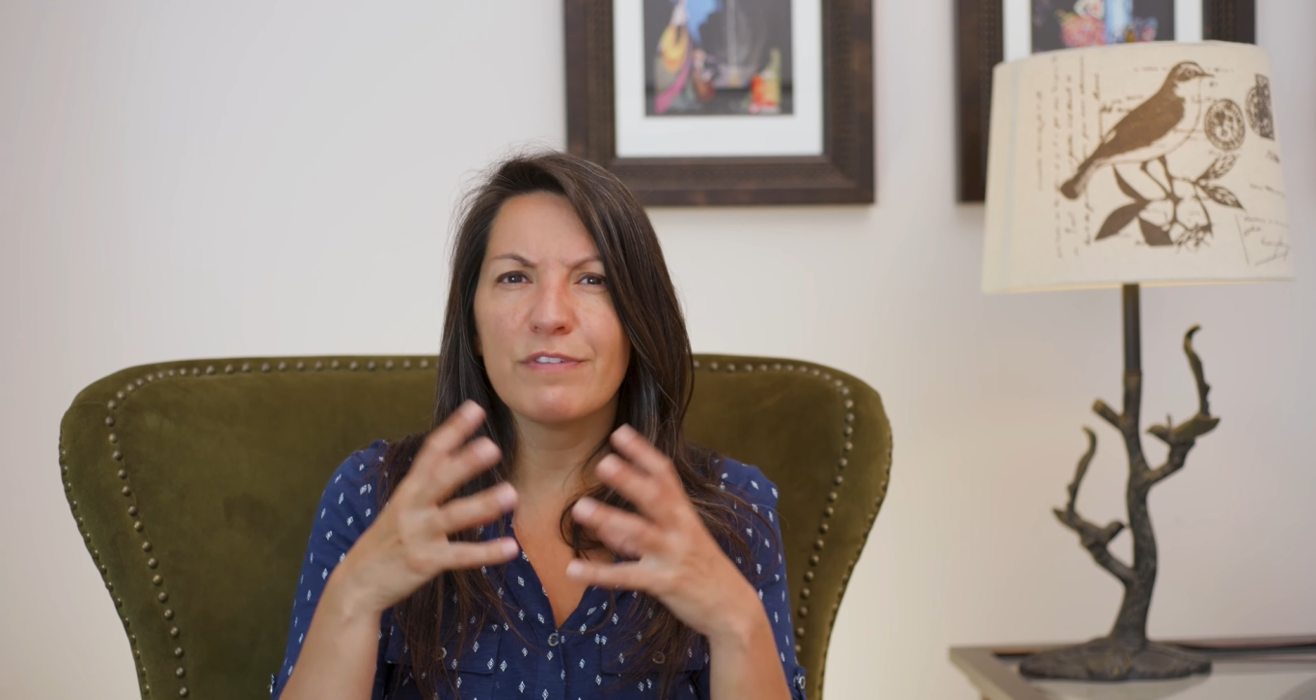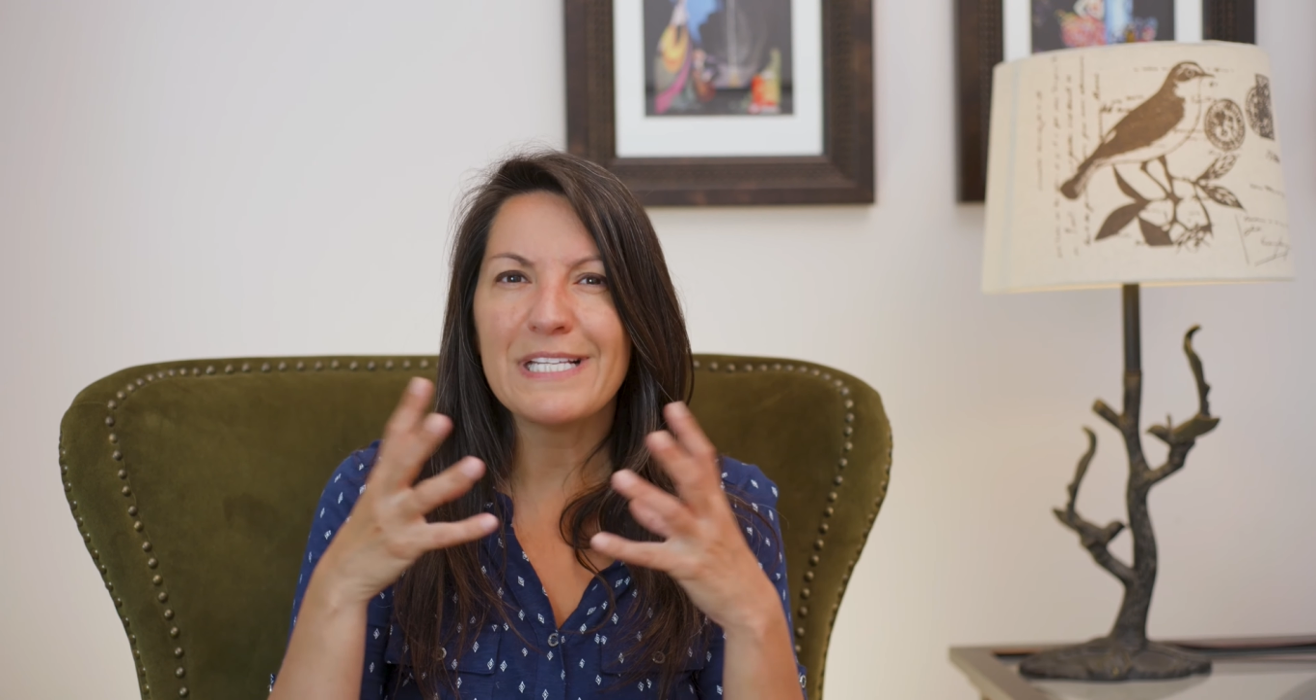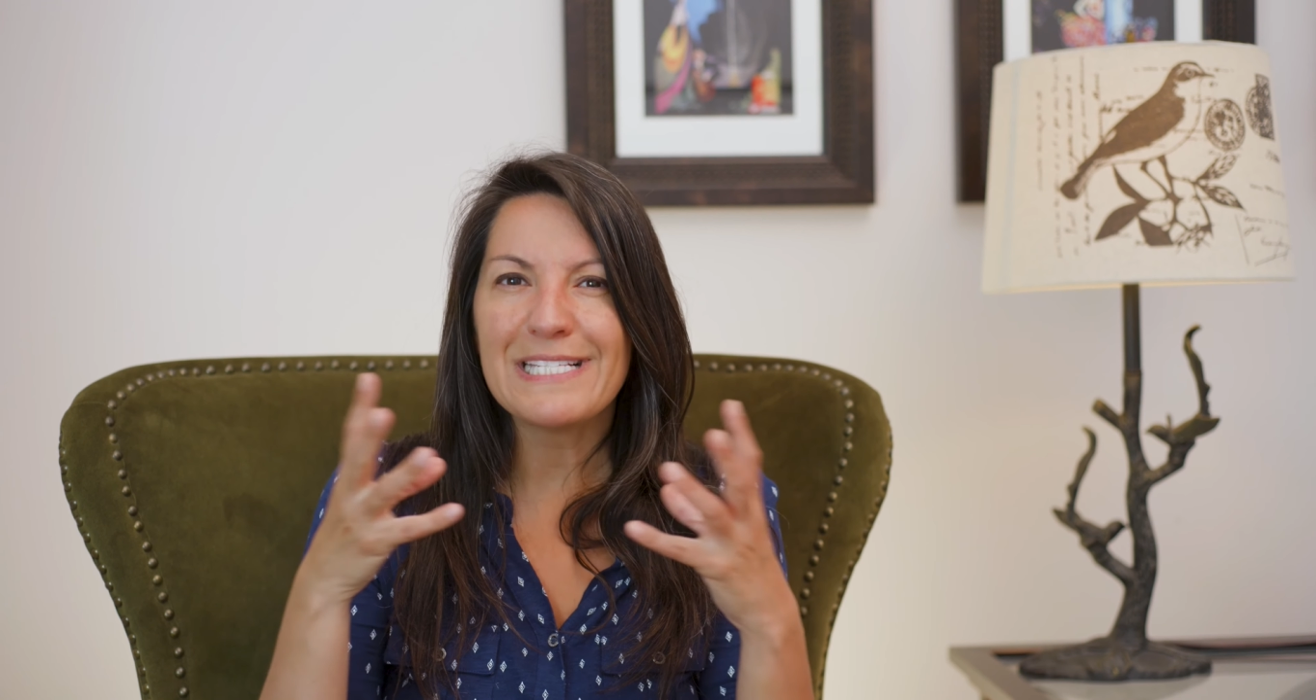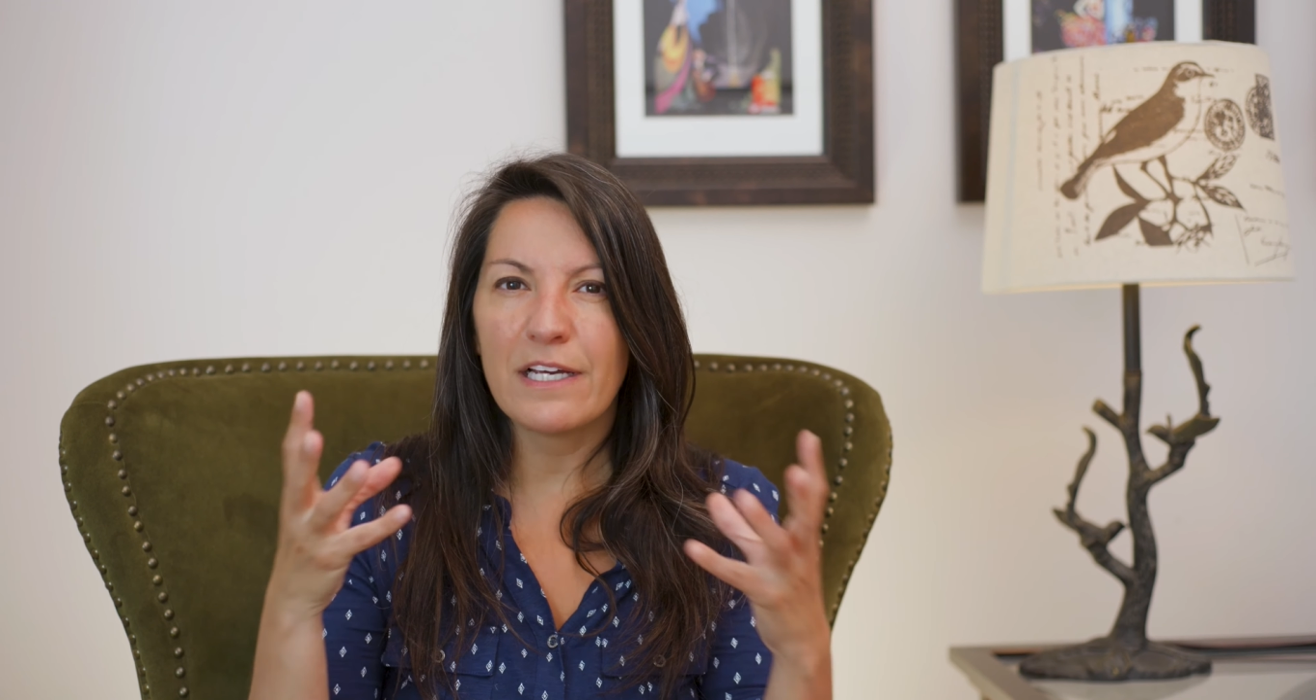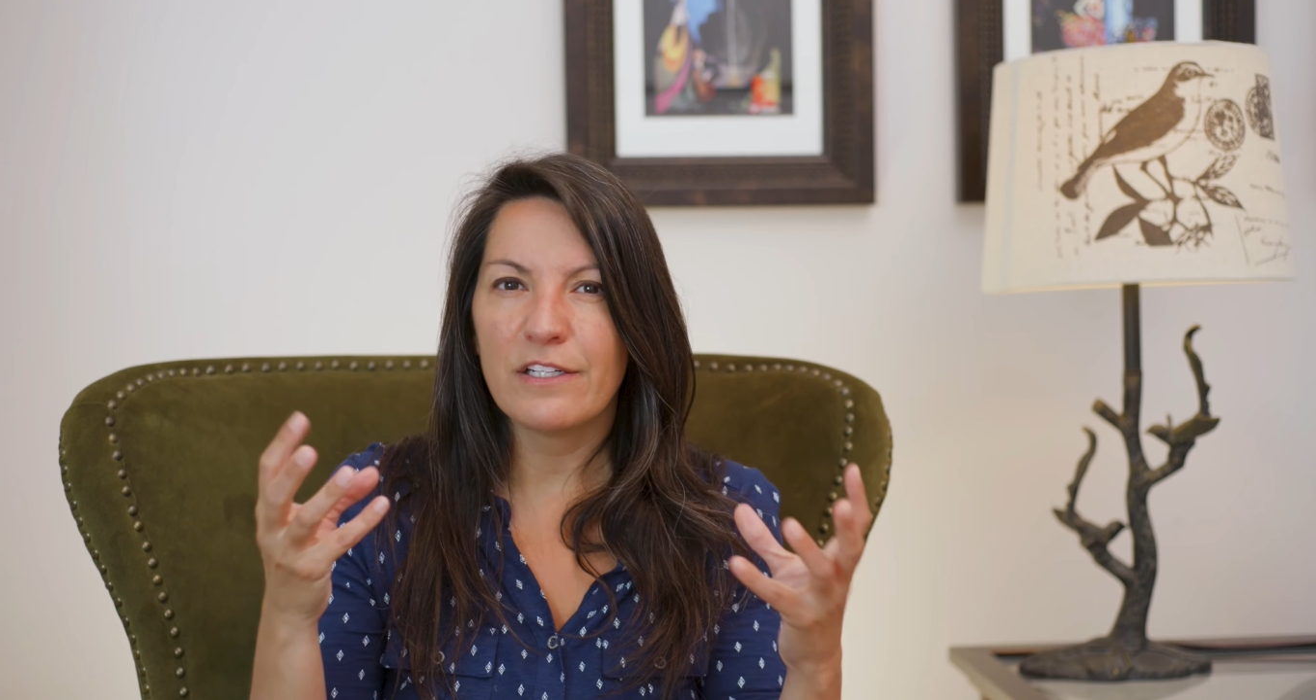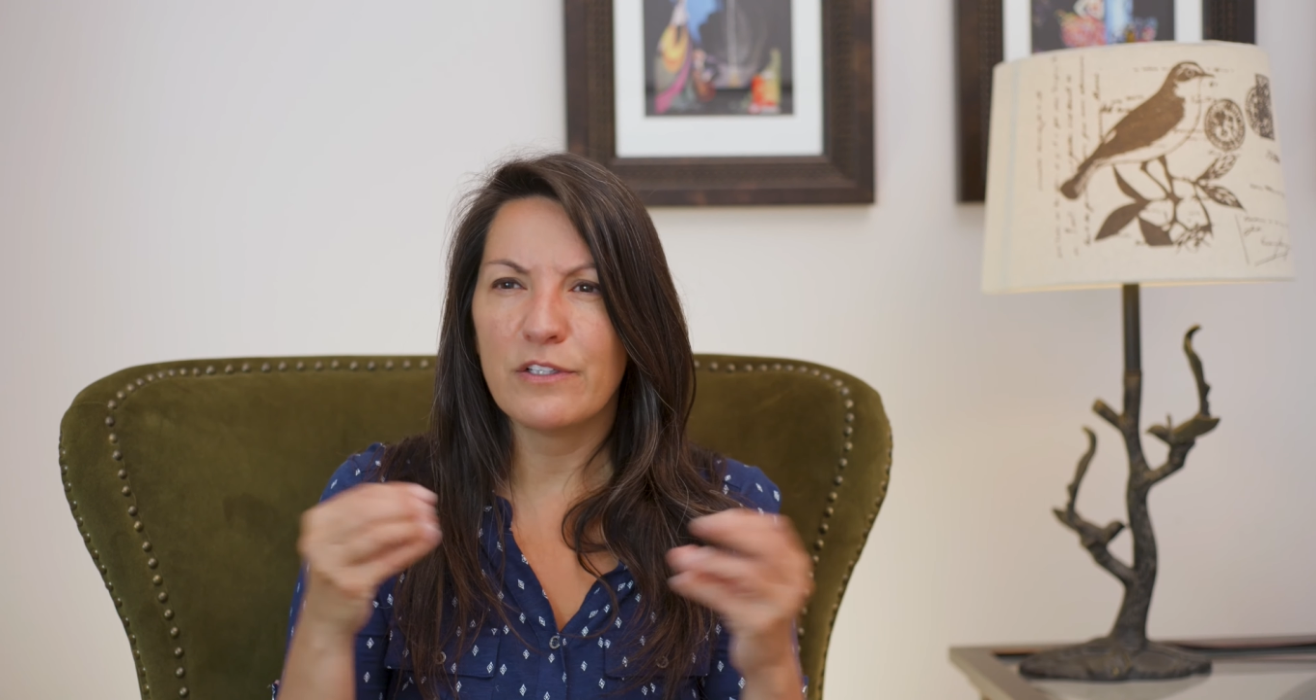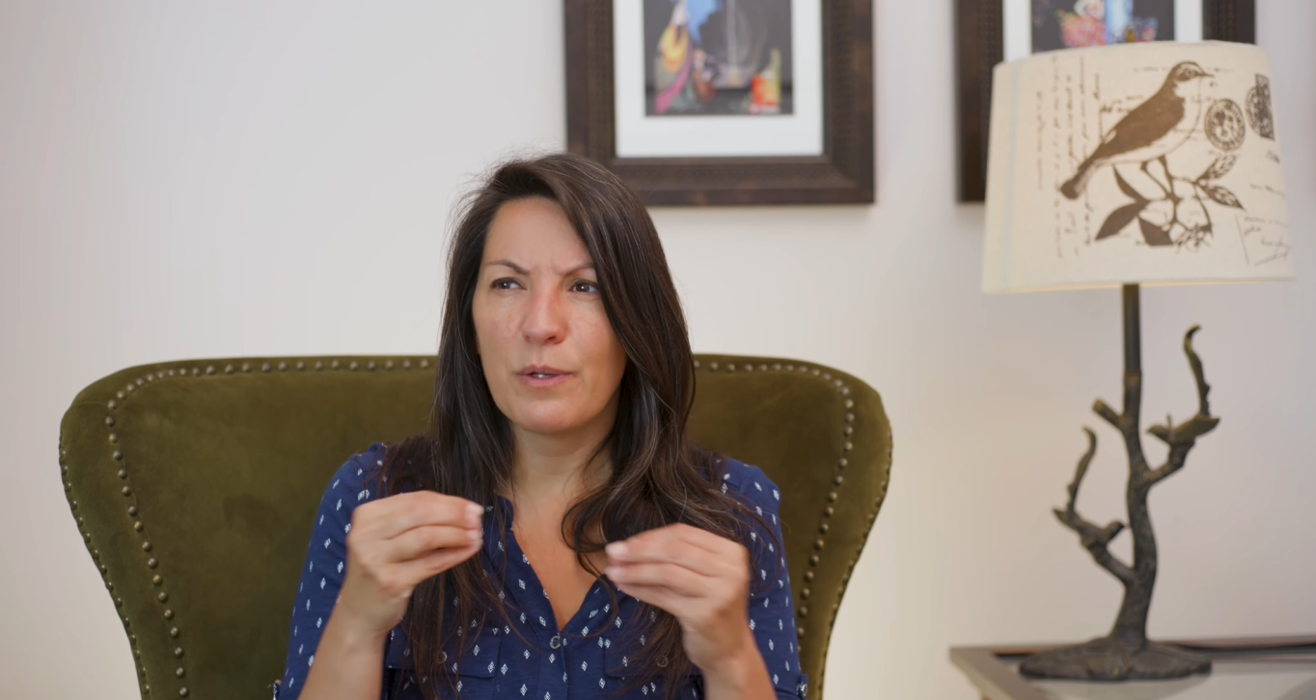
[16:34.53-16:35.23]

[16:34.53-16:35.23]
vendetta,